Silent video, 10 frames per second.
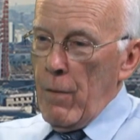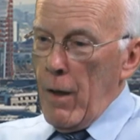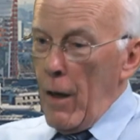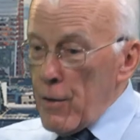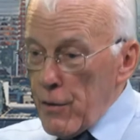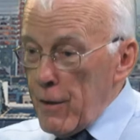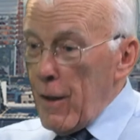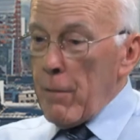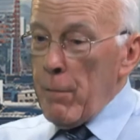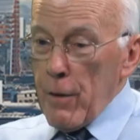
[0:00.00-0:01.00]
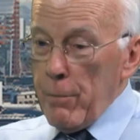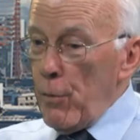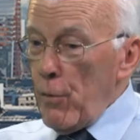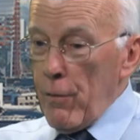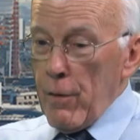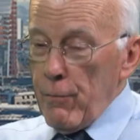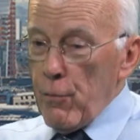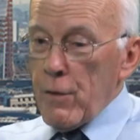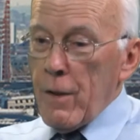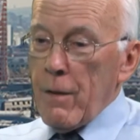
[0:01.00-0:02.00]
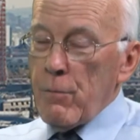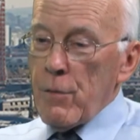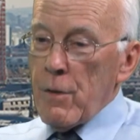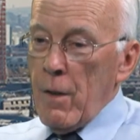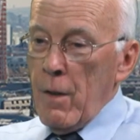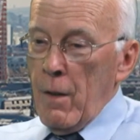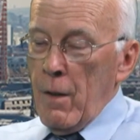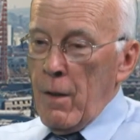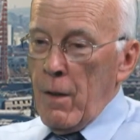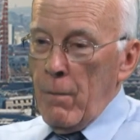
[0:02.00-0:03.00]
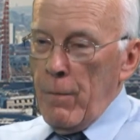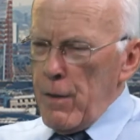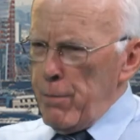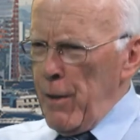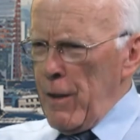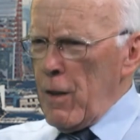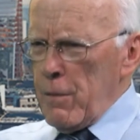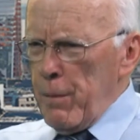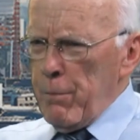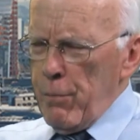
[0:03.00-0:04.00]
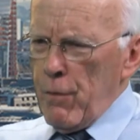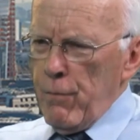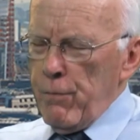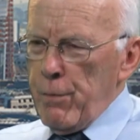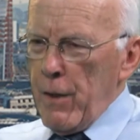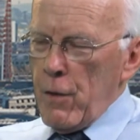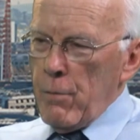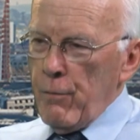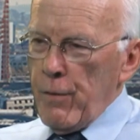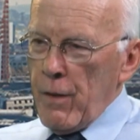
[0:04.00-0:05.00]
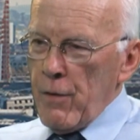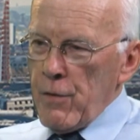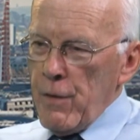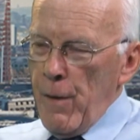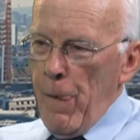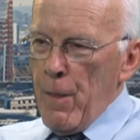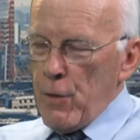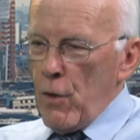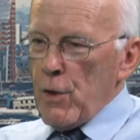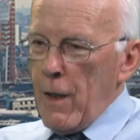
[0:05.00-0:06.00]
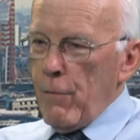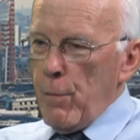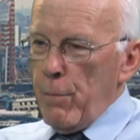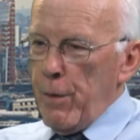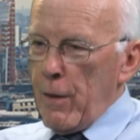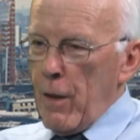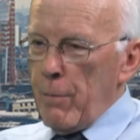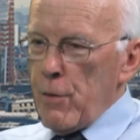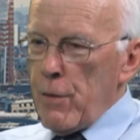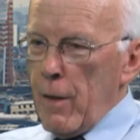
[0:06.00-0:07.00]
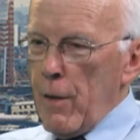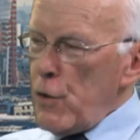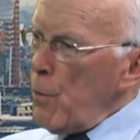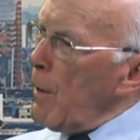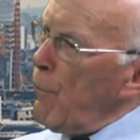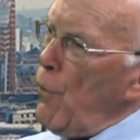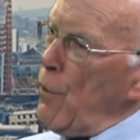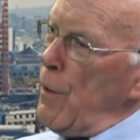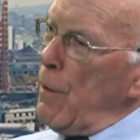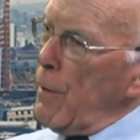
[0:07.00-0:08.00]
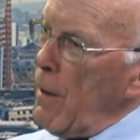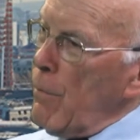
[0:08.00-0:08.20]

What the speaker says: I said that in my report 3 or 4 times, and it's been pretty common figures. The Scottish Government picked it up and said it's 24 still to come,